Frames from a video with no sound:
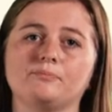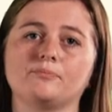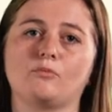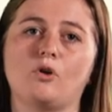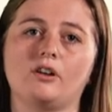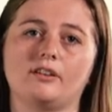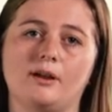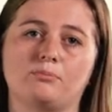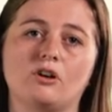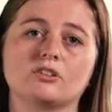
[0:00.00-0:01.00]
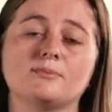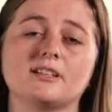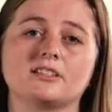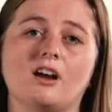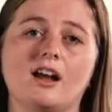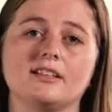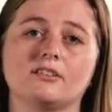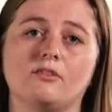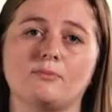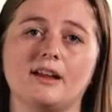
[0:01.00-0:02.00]
what approximate size
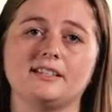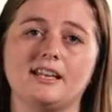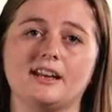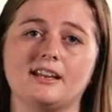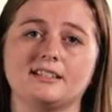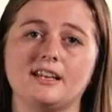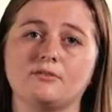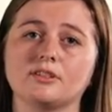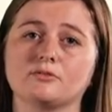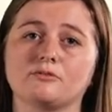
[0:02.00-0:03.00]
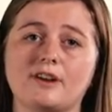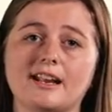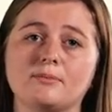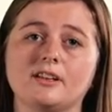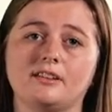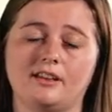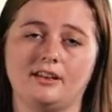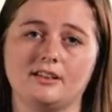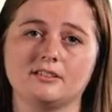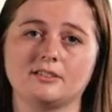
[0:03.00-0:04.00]
of my DNA sequence or fragment it
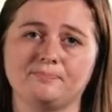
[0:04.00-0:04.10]
is.